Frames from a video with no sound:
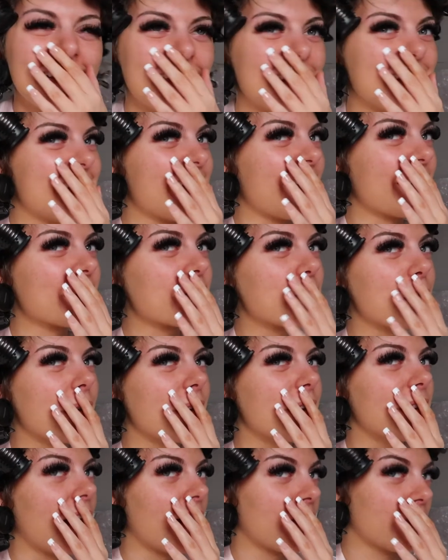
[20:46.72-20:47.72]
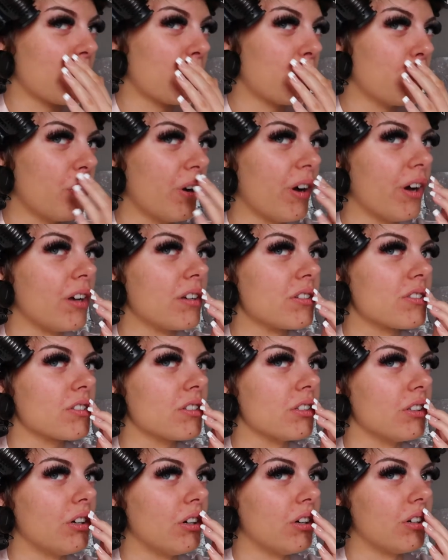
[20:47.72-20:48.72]
this has to be like the
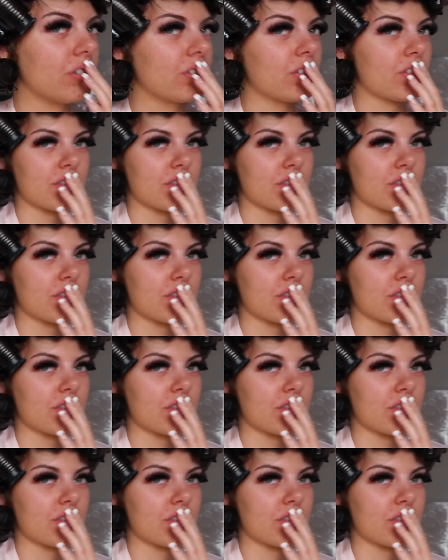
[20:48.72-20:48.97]
worst look,